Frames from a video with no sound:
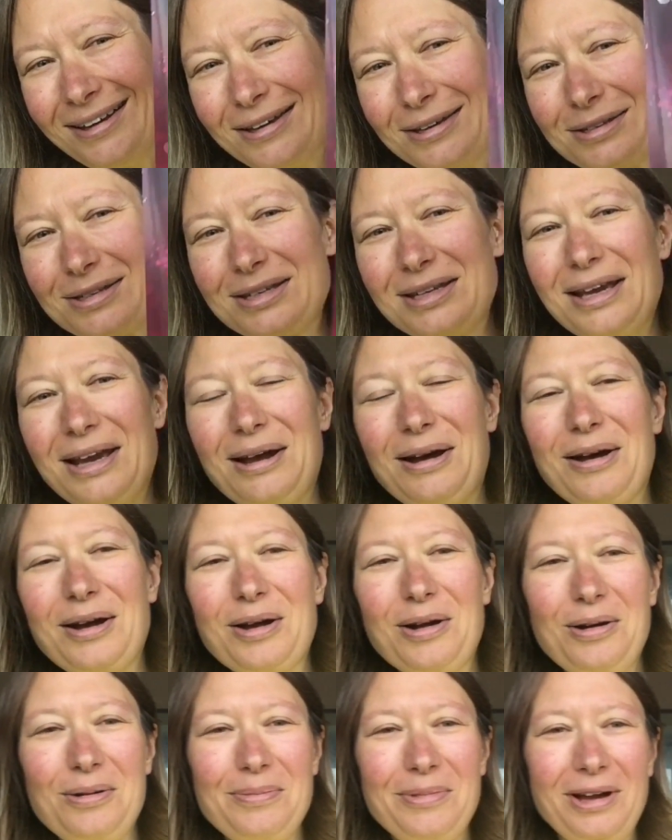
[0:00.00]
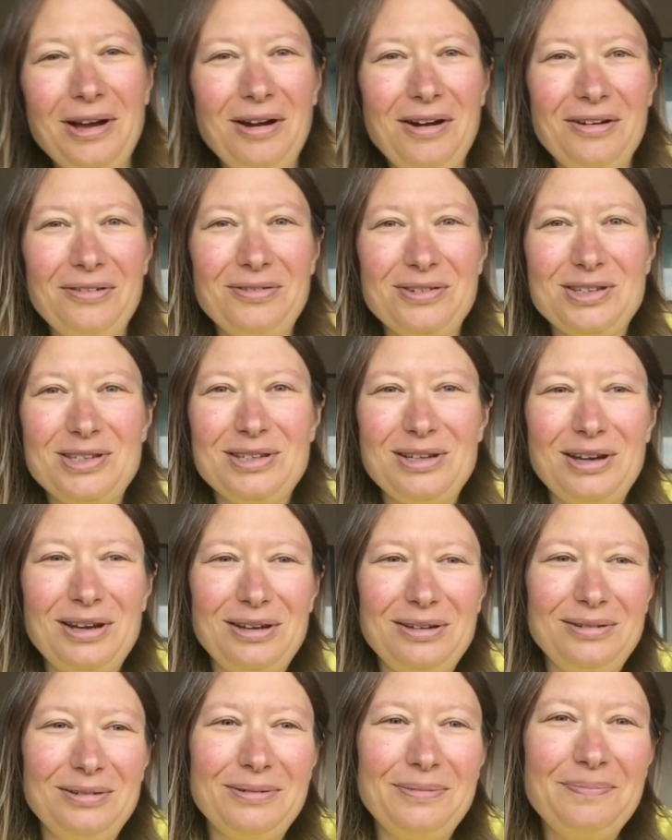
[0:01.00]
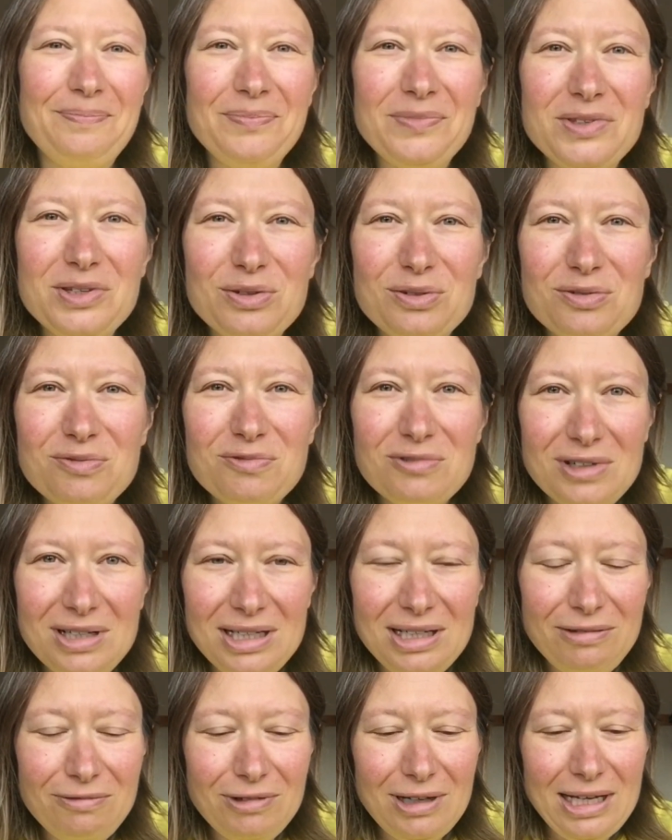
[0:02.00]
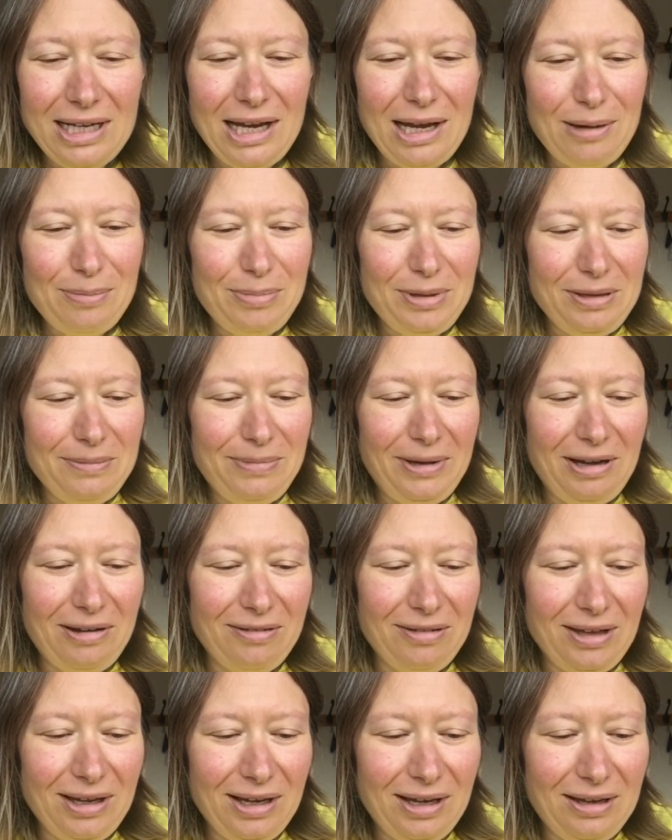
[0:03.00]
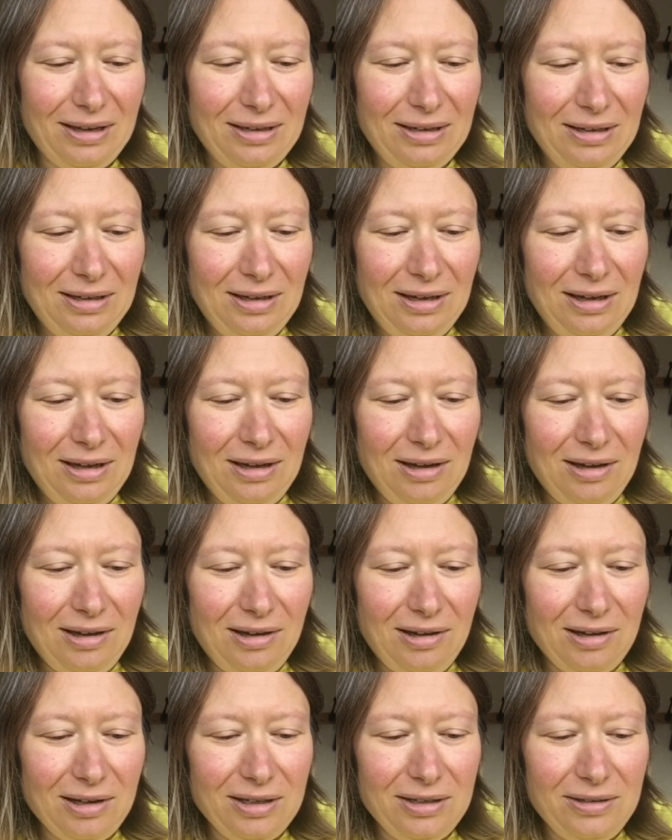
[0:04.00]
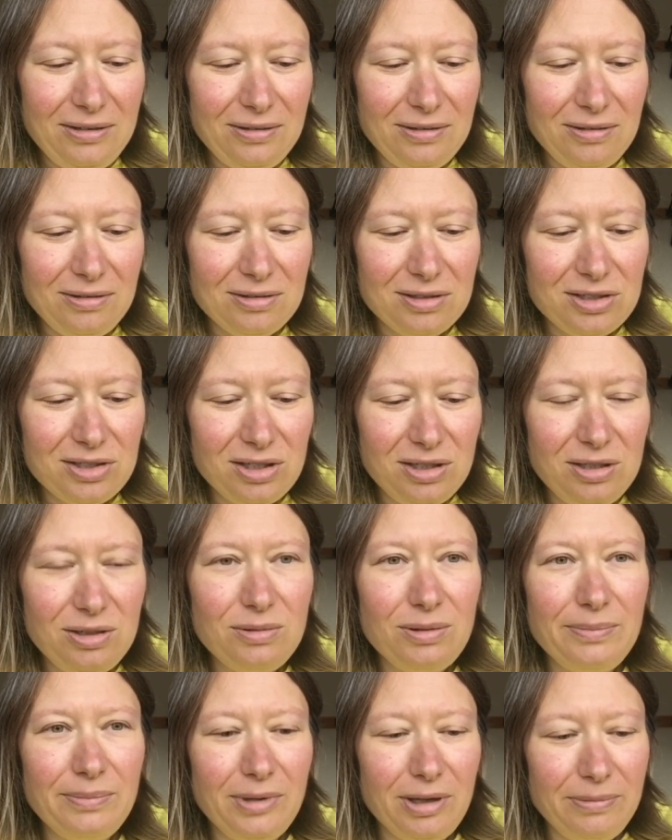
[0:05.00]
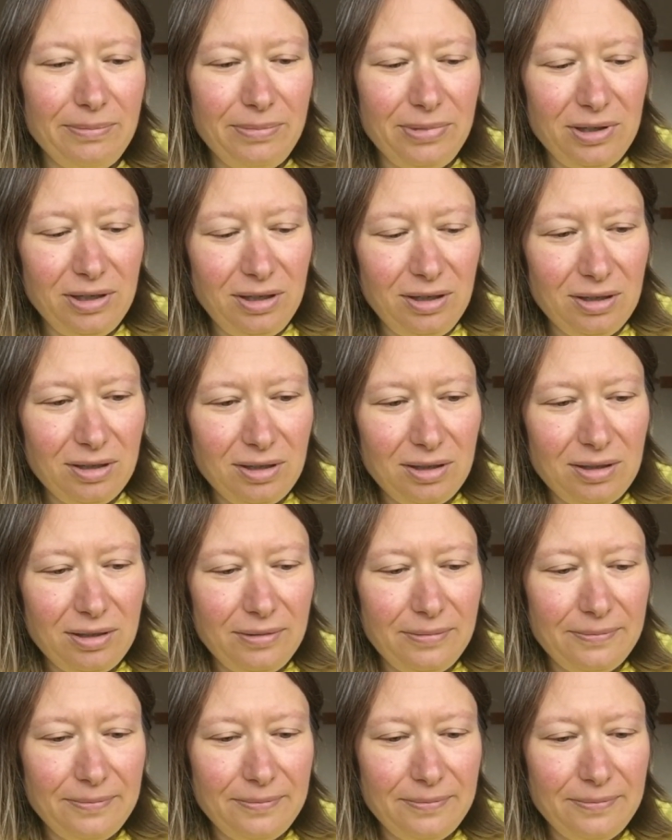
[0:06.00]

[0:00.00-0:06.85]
So yeah, I got my half a stone, so I was really happy about that. I'll show you in my book.